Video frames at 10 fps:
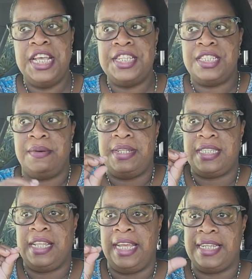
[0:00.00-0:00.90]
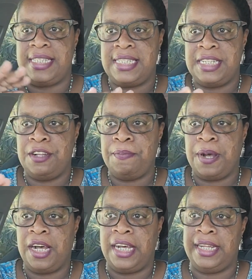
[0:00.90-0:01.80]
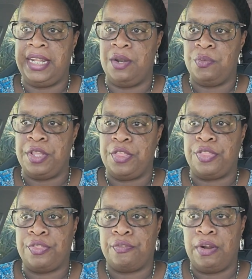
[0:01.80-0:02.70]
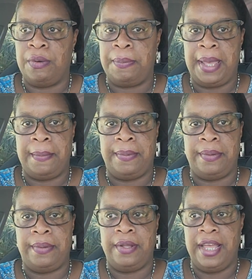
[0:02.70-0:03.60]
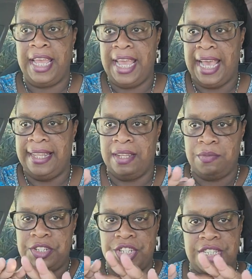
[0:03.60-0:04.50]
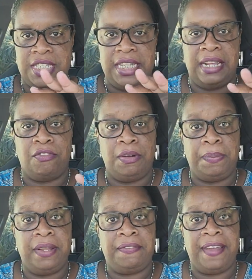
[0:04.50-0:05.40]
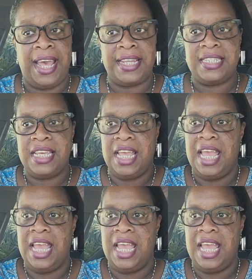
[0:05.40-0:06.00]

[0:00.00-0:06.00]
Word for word: So it's like a still pond and we throw a pebble and then we just see that ripple effect.